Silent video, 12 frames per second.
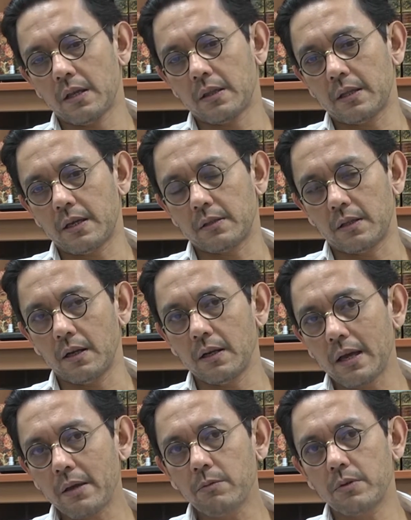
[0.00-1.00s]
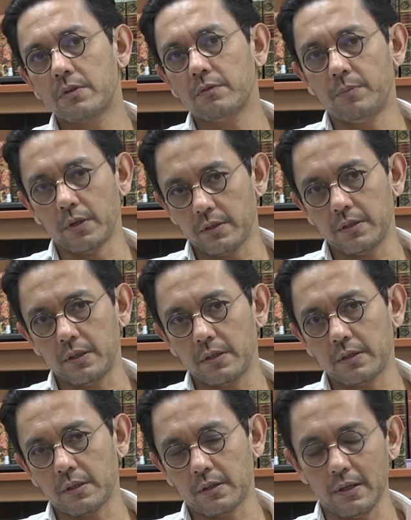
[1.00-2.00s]
that the language of
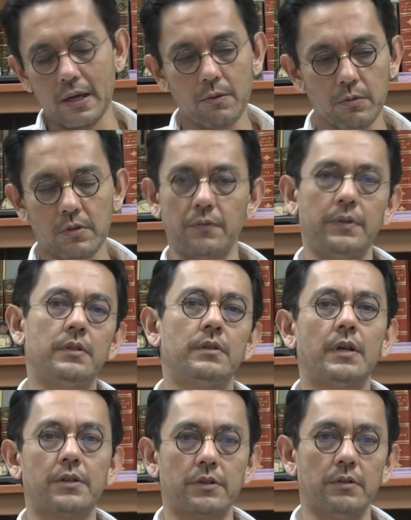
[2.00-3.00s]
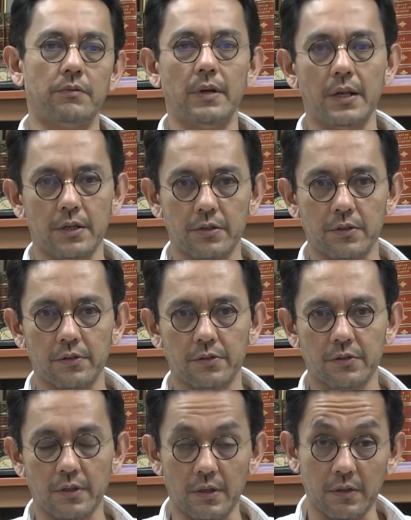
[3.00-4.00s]
politics and the language of international
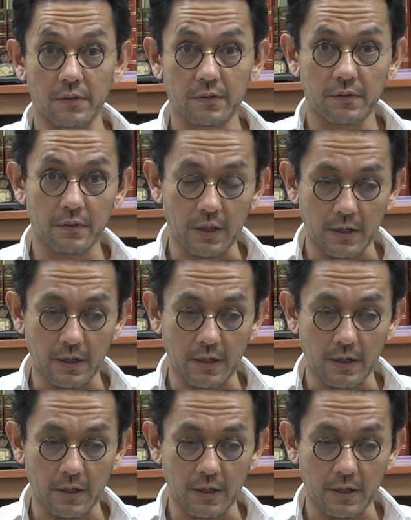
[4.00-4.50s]
relations is